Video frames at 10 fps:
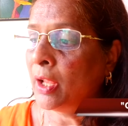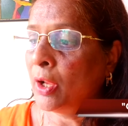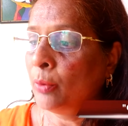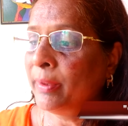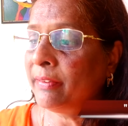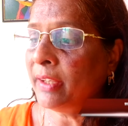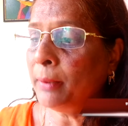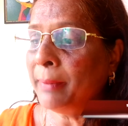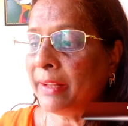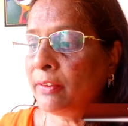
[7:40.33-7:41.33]
We see
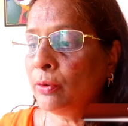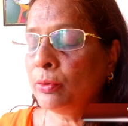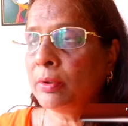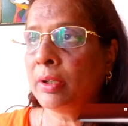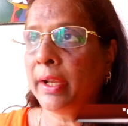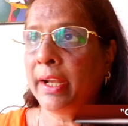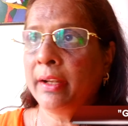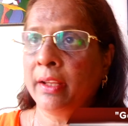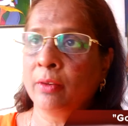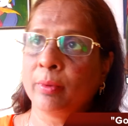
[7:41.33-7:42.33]
in Matthew
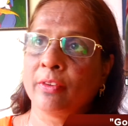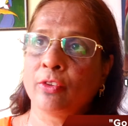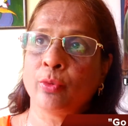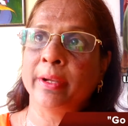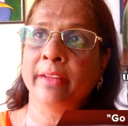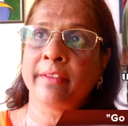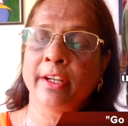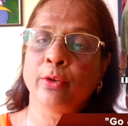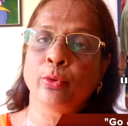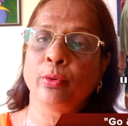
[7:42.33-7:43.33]
18 verses
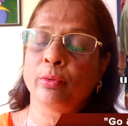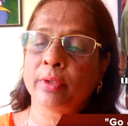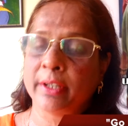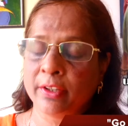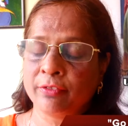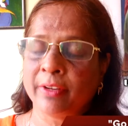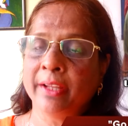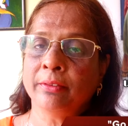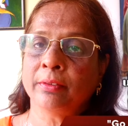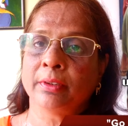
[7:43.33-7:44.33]
23 to
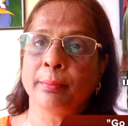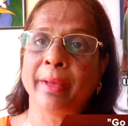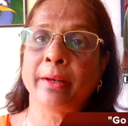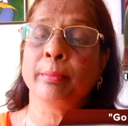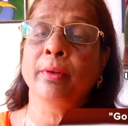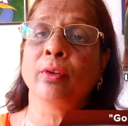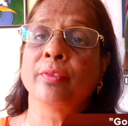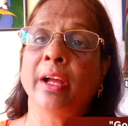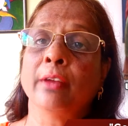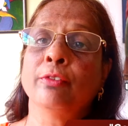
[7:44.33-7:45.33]
35, the parable
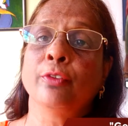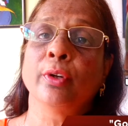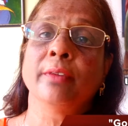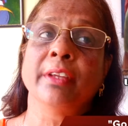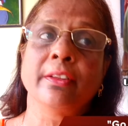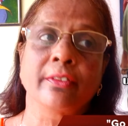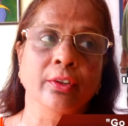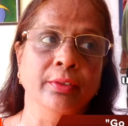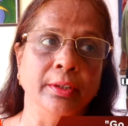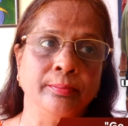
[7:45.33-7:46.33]
of the unforgiving
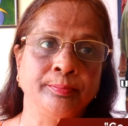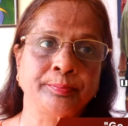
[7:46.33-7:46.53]
servant.